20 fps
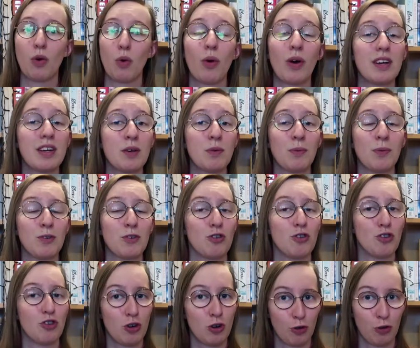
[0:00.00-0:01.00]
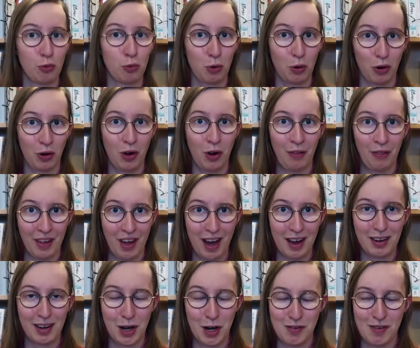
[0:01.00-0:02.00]
or I didn't want to just work on
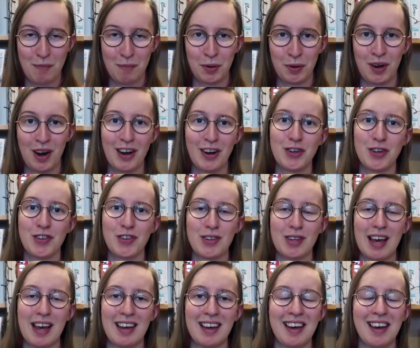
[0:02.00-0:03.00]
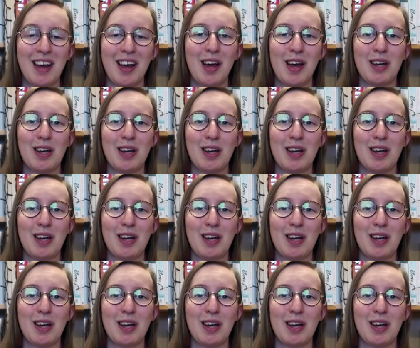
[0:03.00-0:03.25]
that in November, I should say.